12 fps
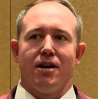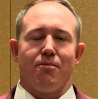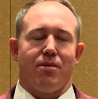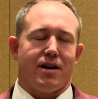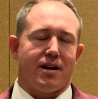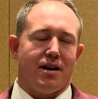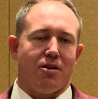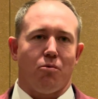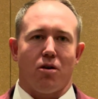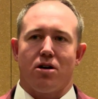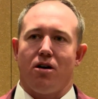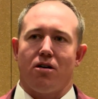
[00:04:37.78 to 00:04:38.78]
But
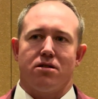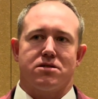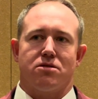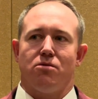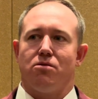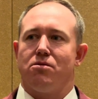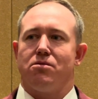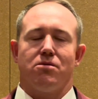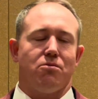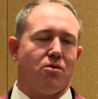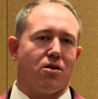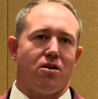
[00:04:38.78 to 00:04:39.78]
work hard in school,
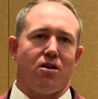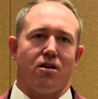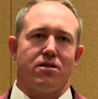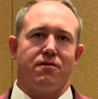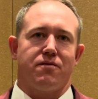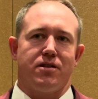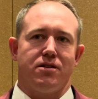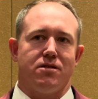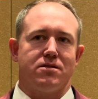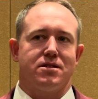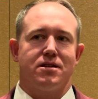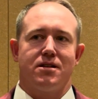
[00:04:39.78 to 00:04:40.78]
work hard on the
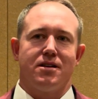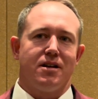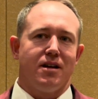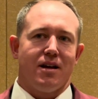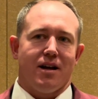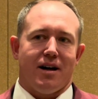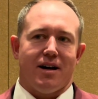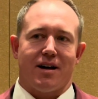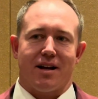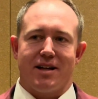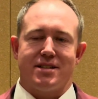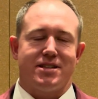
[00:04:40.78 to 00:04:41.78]
field,
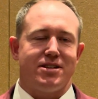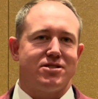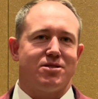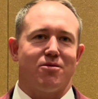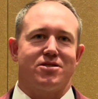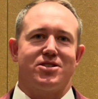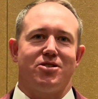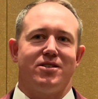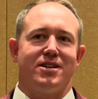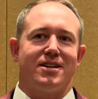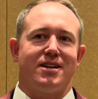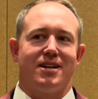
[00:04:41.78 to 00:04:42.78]
continue to pursue
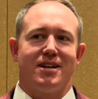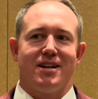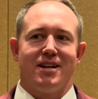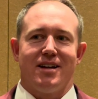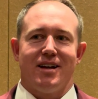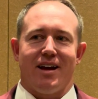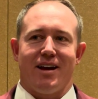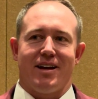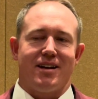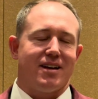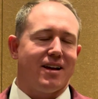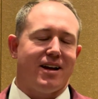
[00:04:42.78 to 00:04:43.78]
it,
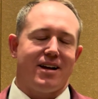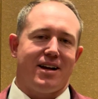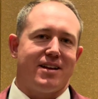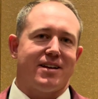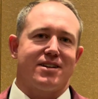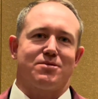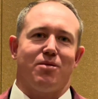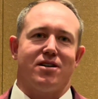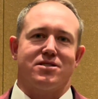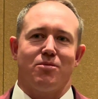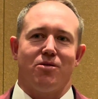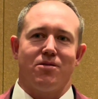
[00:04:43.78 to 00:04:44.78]
and anything is
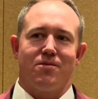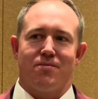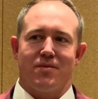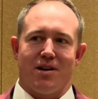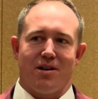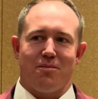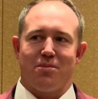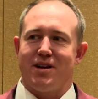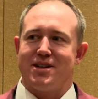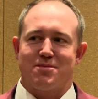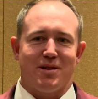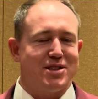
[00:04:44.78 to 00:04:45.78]
possible. Play
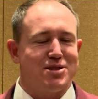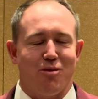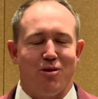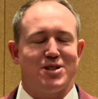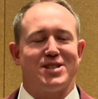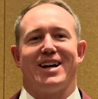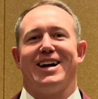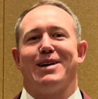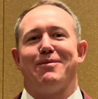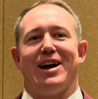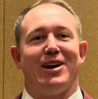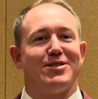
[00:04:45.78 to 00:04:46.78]
as many sports as you can. I'm
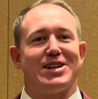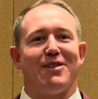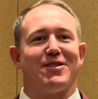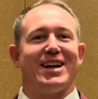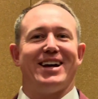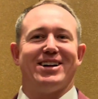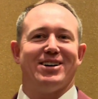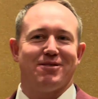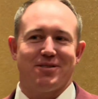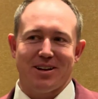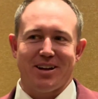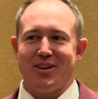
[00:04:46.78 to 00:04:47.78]
a huge advocate of
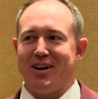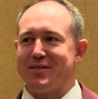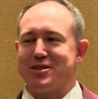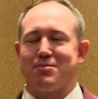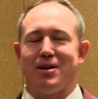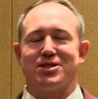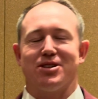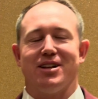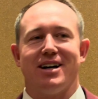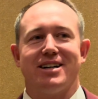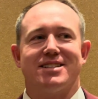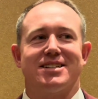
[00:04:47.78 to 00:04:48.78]
you don't have to
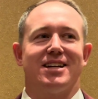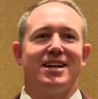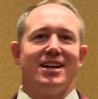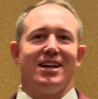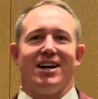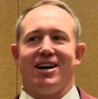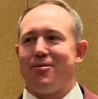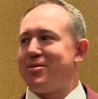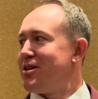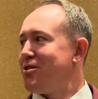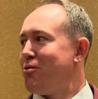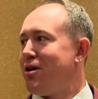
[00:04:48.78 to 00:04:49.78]
specialize, be
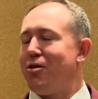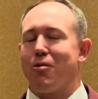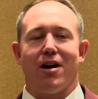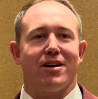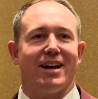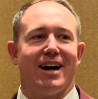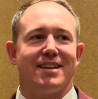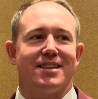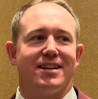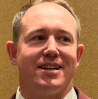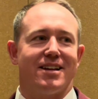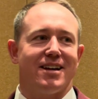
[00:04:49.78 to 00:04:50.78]
a well-rounded athlete,